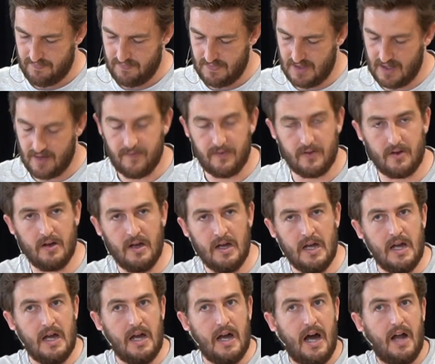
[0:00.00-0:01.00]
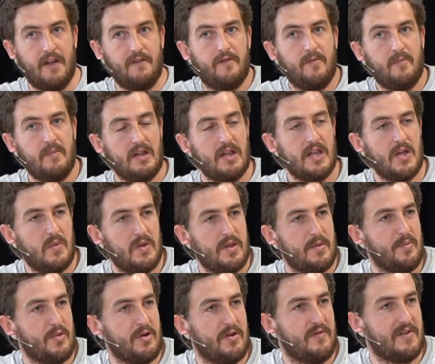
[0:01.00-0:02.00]
Now, if you're unfamiliar with
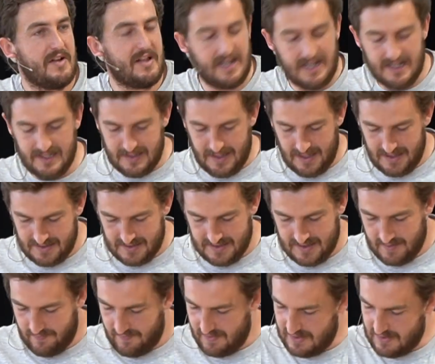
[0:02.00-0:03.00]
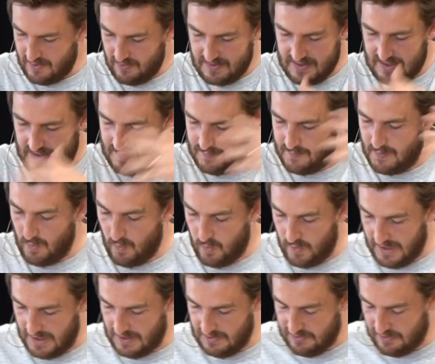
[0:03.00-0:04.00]
the book of Ecclesiastes, if this all sounds a bit
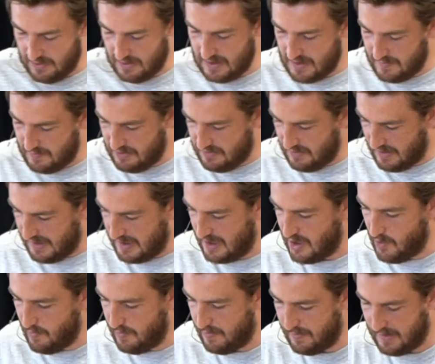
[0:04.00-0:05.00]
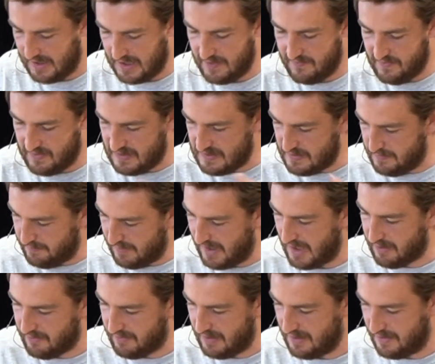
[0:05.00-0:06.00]
weird to you, let me try to help by giving you some
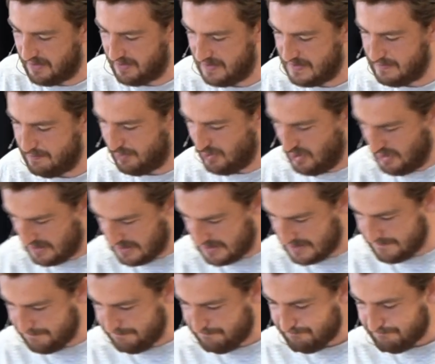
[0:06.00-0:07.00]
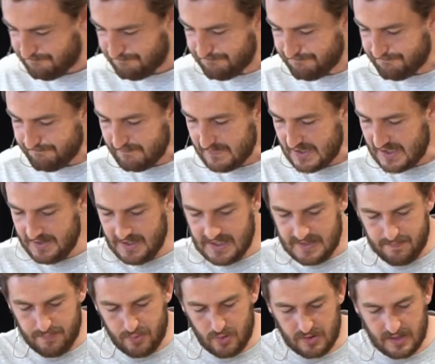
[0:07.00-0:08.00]
background to this book.
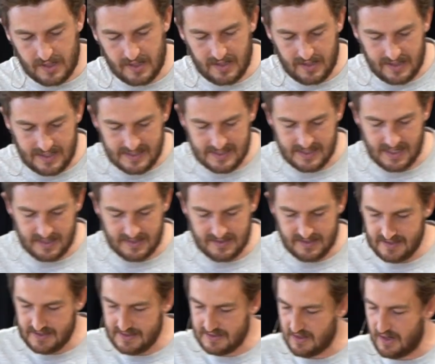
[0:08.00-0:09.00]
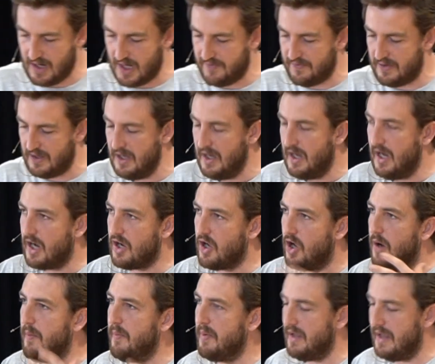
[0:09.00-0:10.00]
This book, Ecclesiastes, is kind of a, a
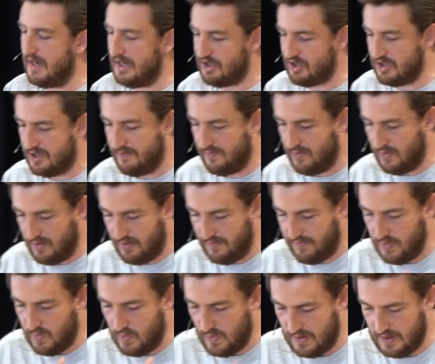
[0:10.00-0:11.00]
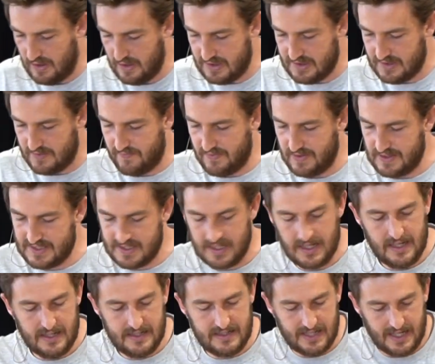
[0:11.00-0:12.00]
compilation of all of the words of this
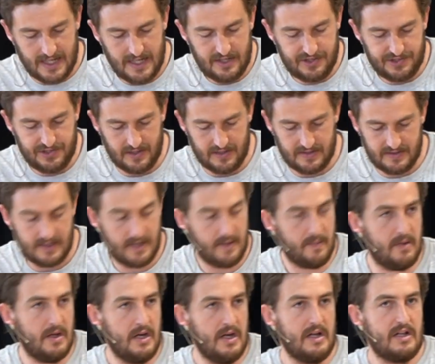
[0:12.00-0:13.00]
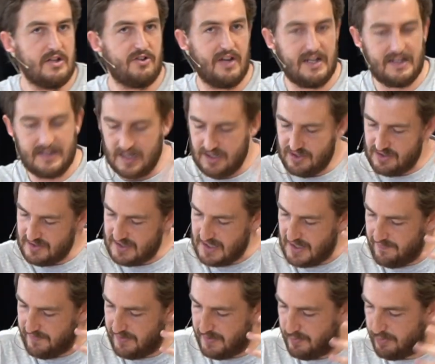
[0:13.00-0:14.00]
teacher. Some translations
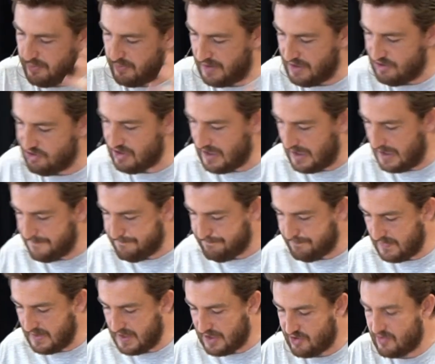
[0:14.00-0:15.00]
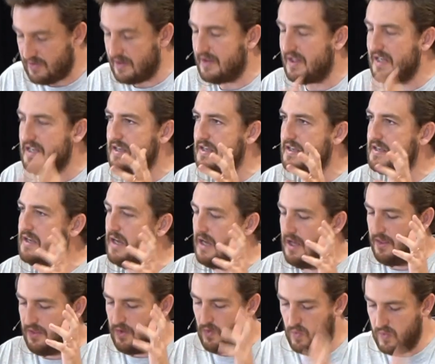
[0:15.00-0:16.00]
have the preacher. Literally, this is
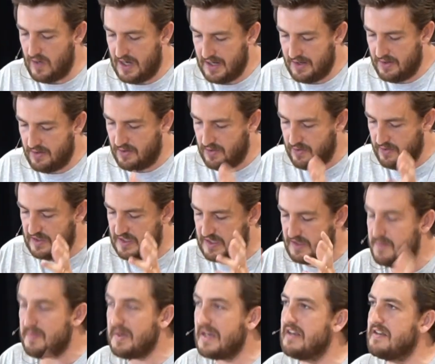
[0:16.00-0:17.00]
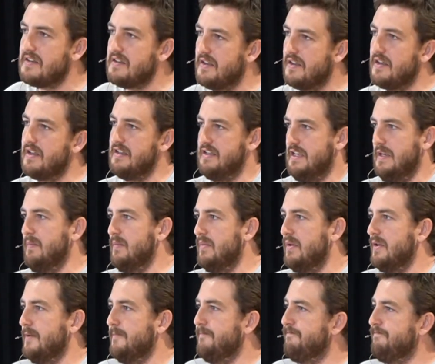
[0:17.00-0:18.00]
the one who speaks to the
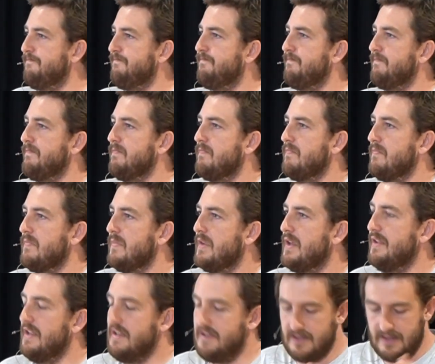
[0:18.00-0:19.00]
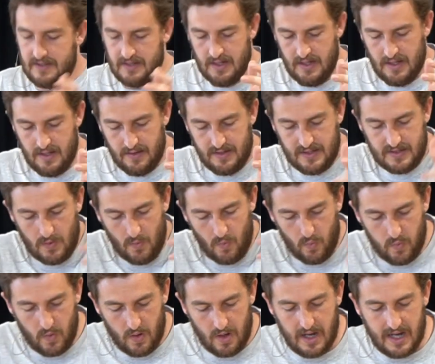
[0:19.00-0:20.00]
assembly. This is this
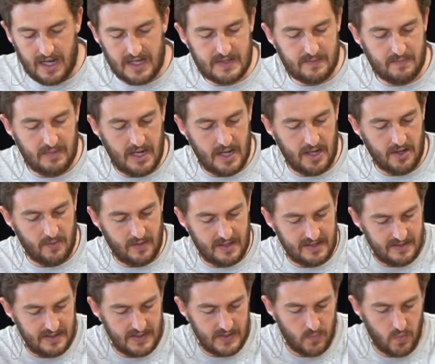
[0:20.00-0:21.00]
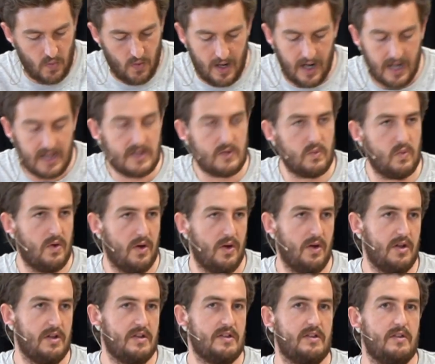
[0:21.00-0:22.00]
wise man who has these wise
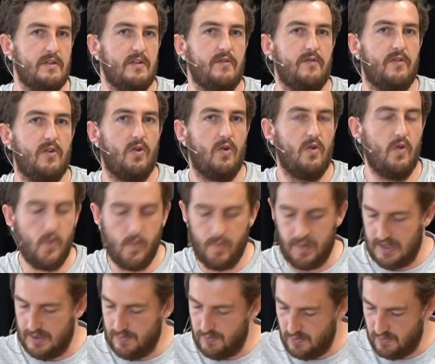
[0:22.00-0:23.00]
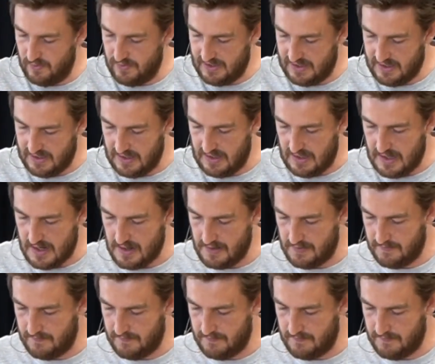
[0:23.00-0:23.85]
words for all people to hear.